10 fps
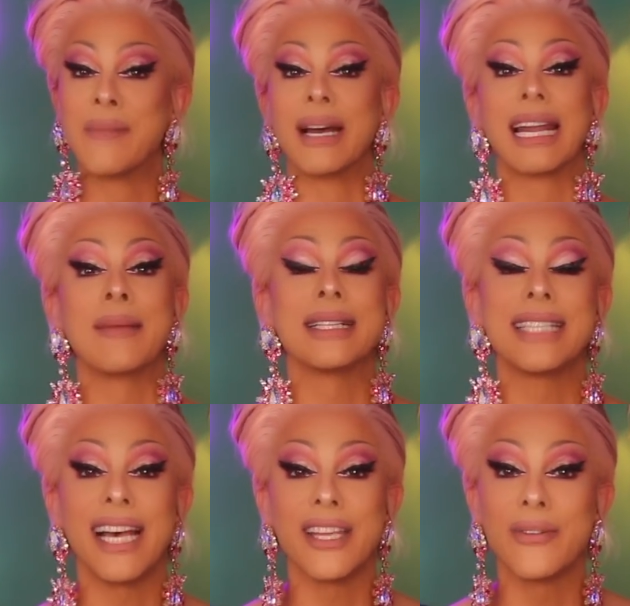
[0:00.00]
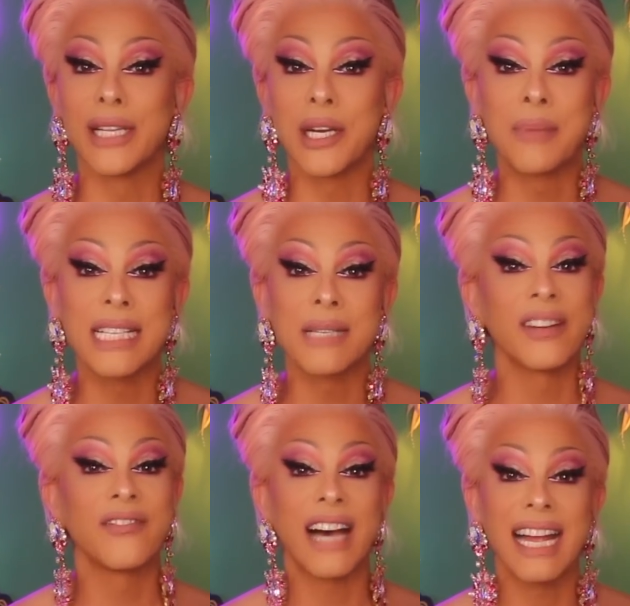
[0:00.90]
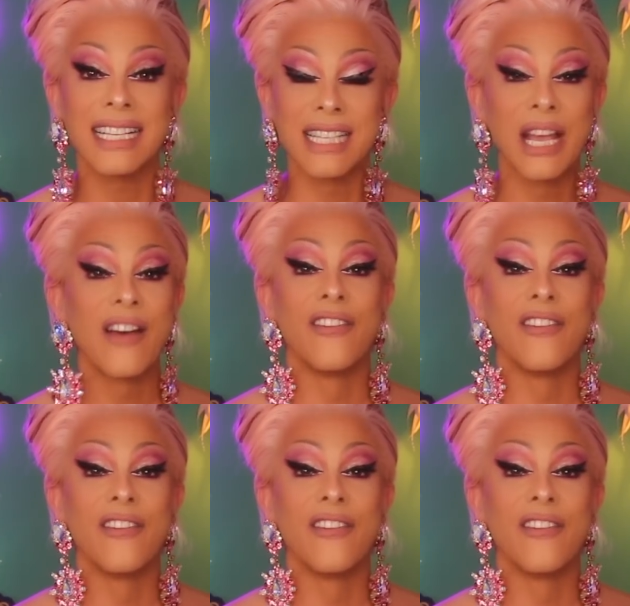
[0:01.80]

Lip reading: But let me tell you a little piece of advice.